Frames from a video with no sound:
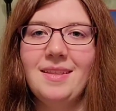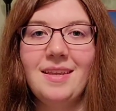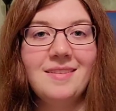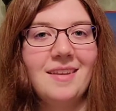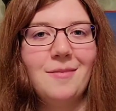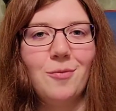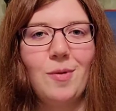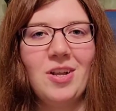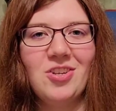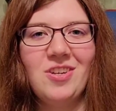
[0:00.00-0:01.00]
thanks again for
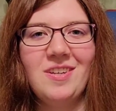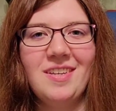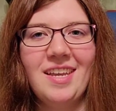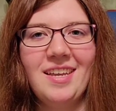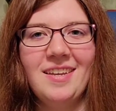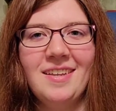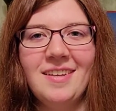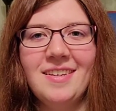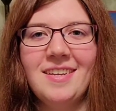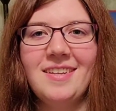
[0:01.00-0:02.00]
watching,
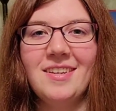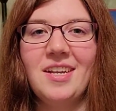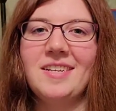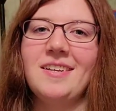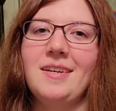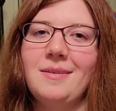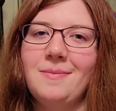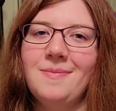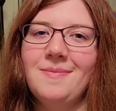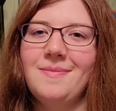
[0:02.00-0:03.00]
and until next time,
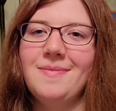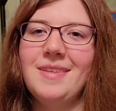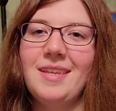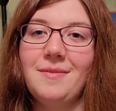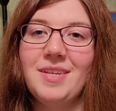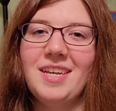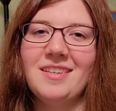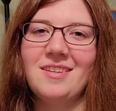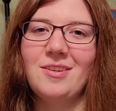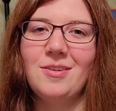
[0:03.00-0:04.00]
stay
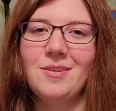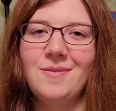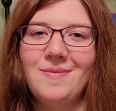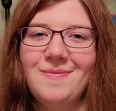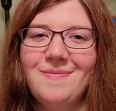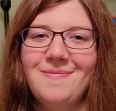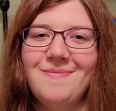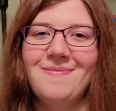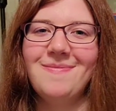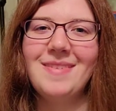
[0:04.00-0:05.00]
fantastic, y'all.
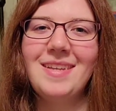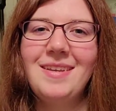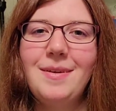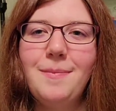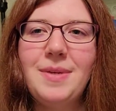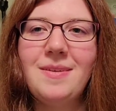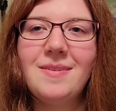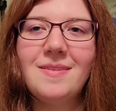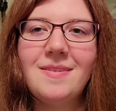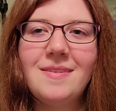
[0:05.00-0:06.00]

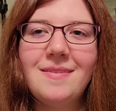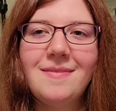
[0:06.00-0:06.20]
Peace.